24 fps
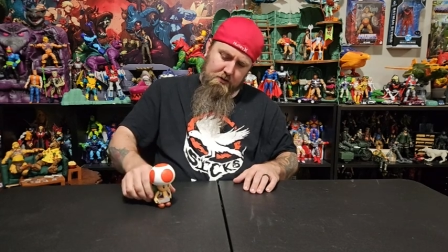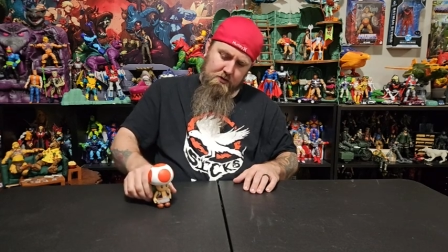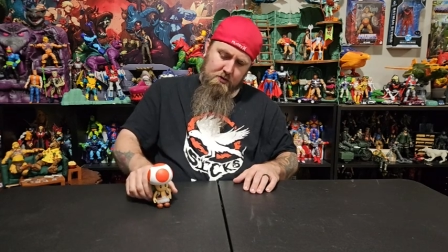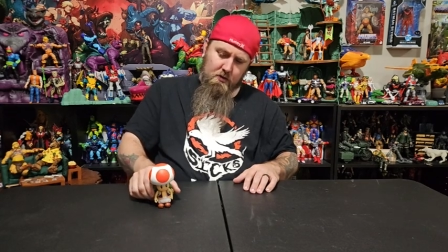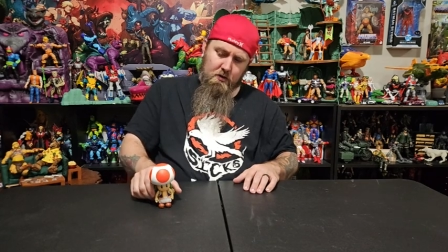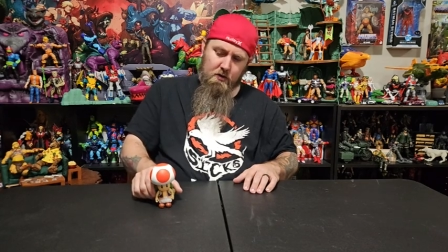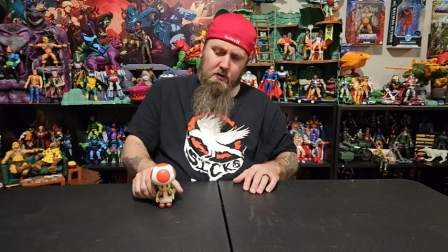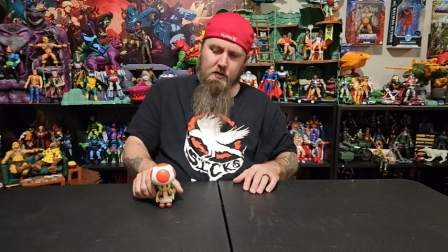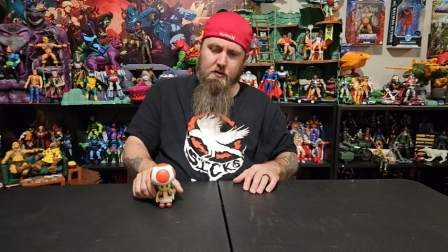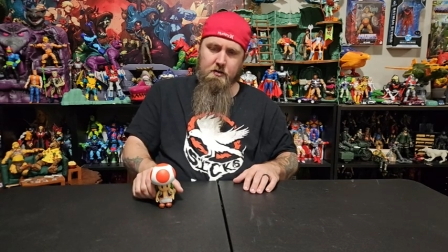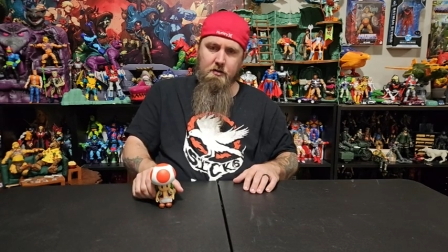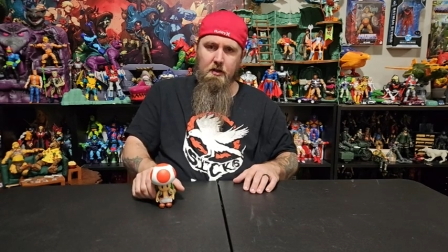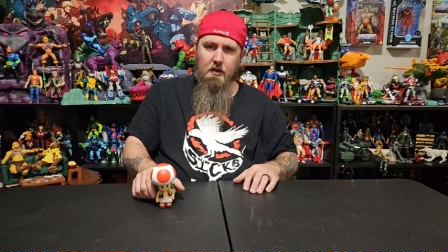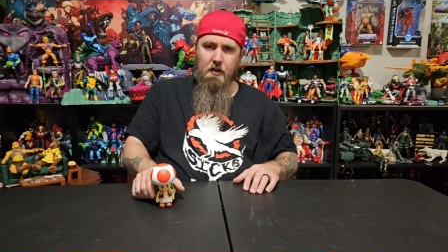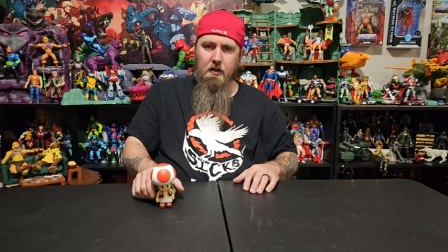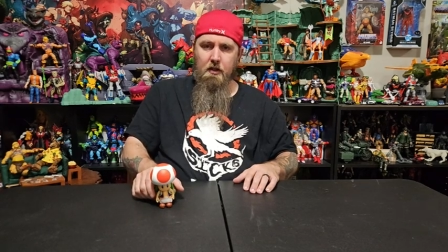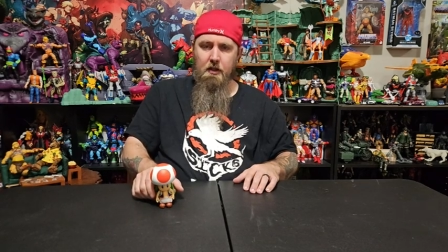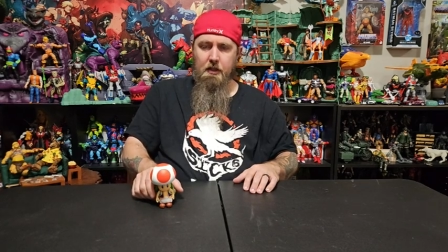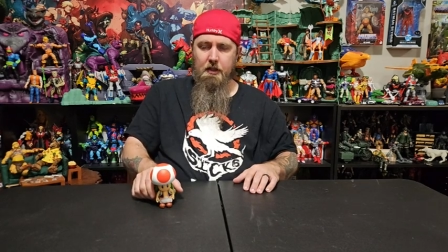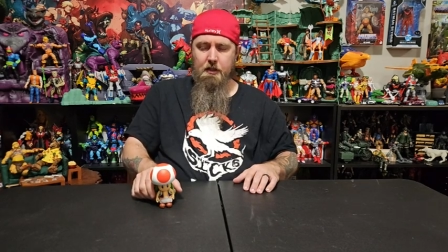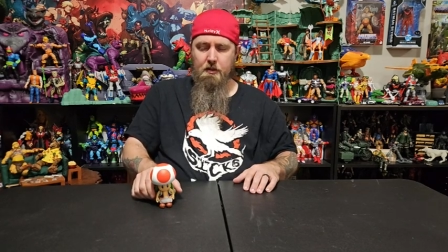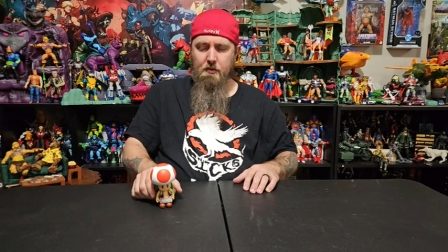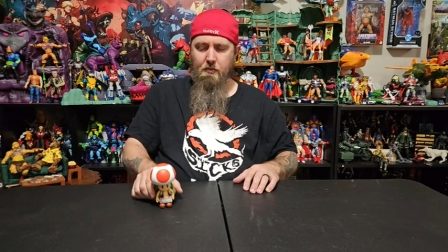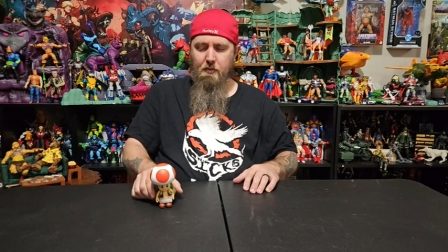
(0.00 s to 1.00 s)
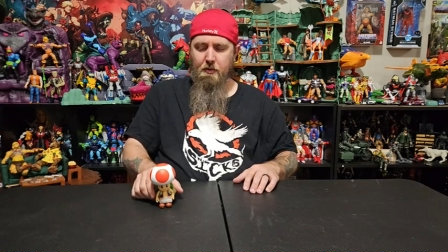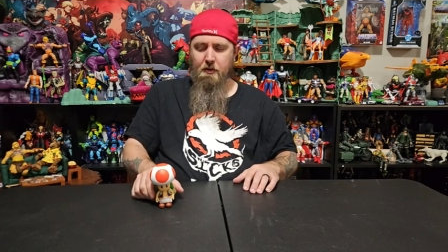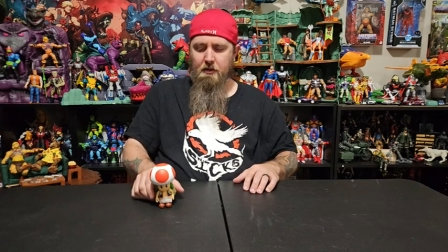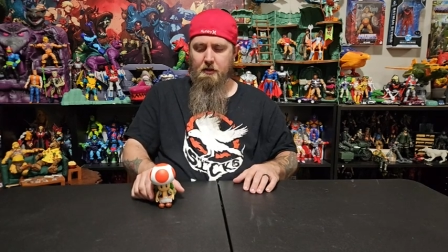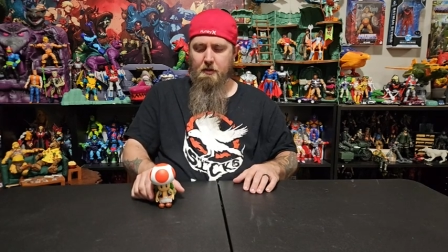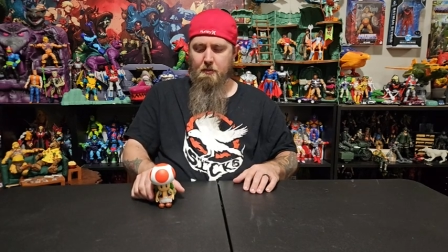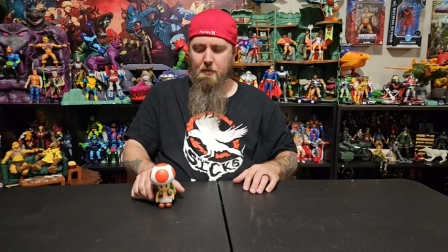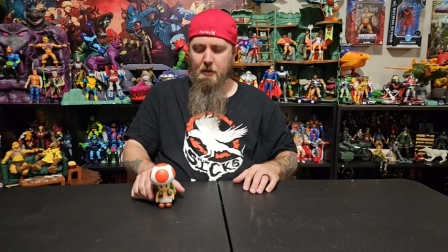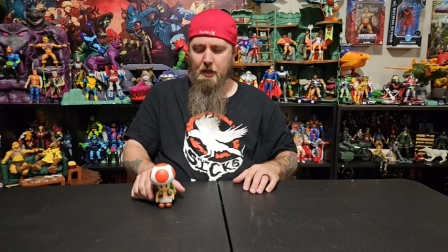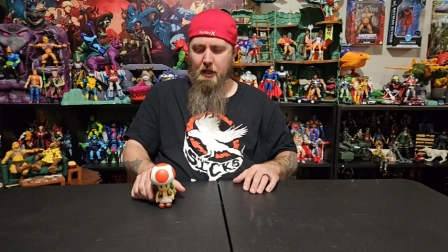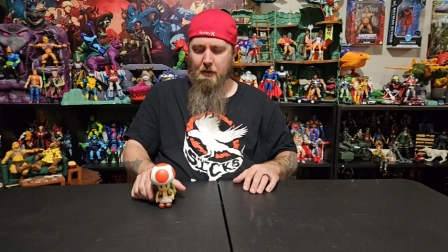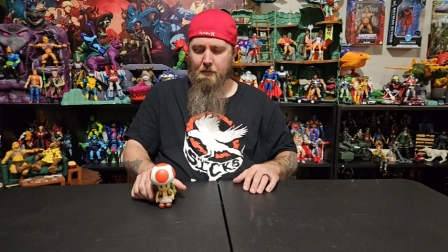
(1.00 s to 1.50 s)
good as it gets with
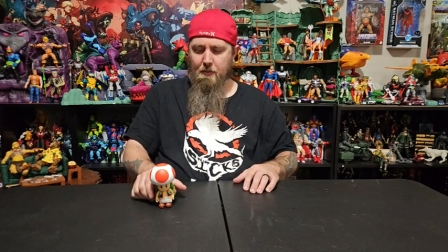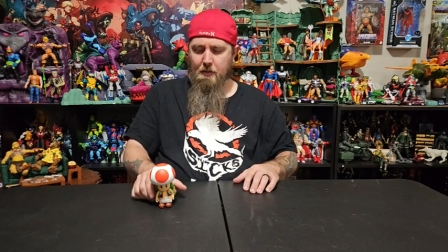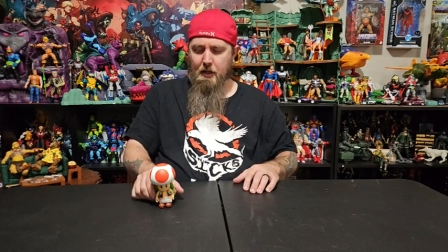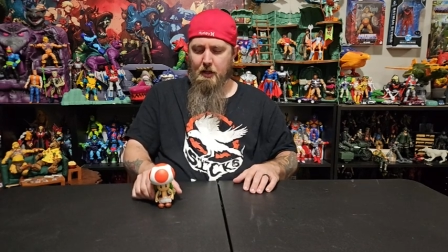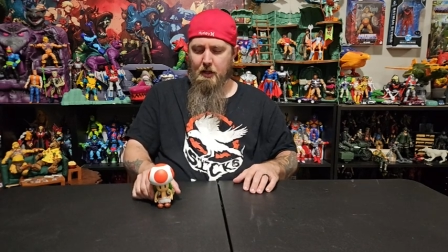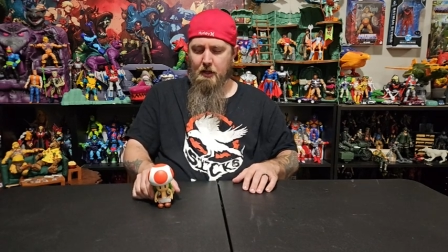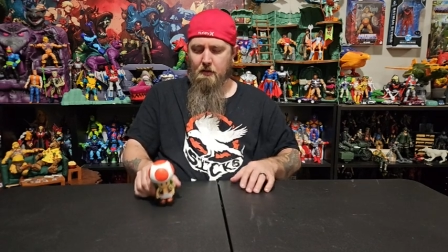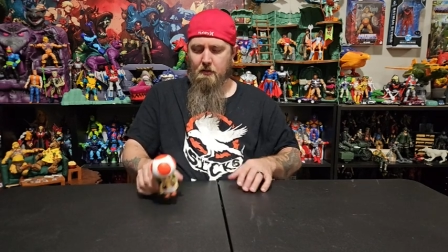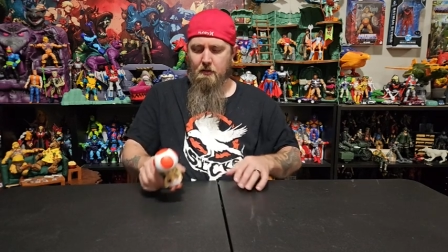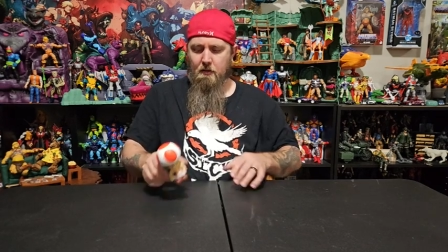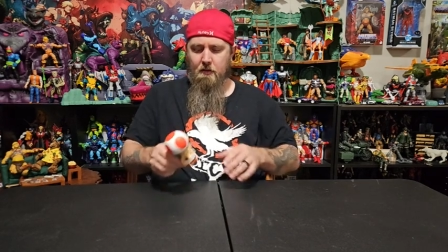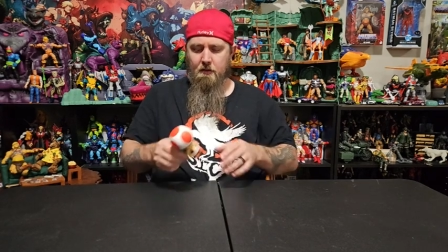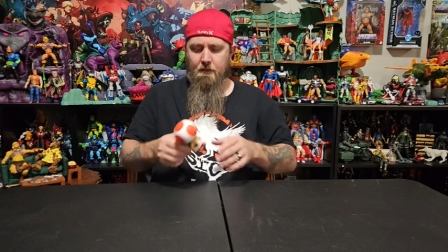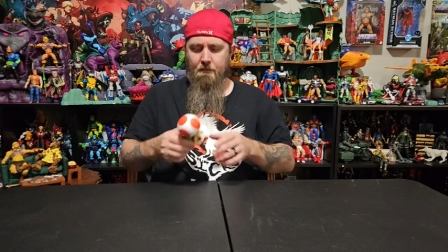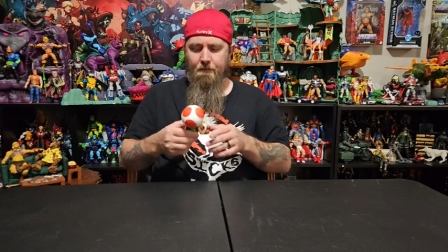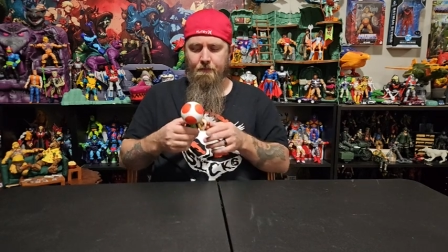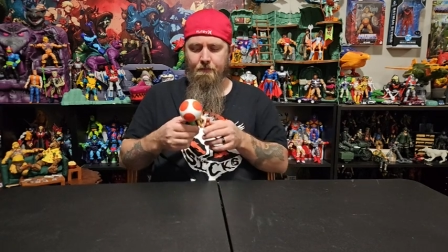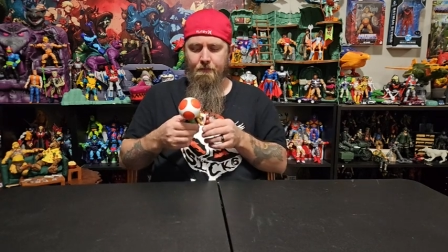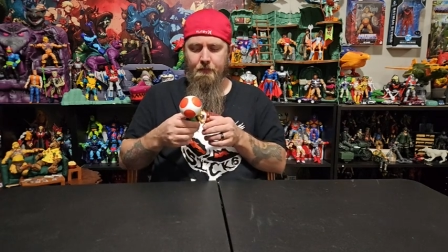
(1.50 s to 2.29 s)
the backpack on.